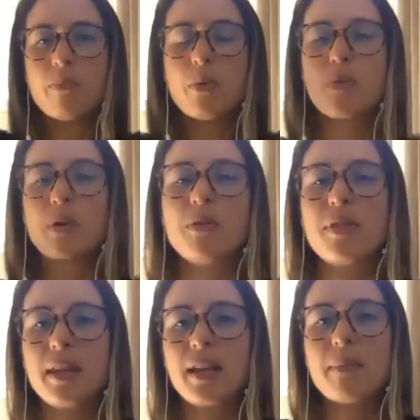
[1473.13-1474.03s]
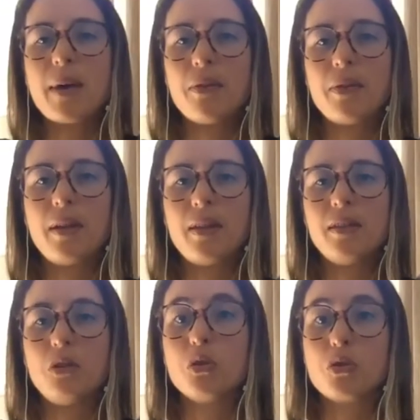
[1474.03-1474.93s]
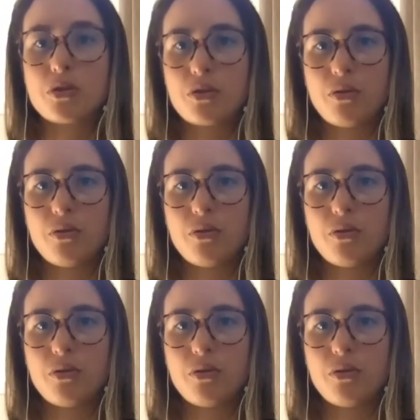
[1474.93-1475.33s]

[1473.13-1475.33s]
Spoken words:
but we don't think about the torso.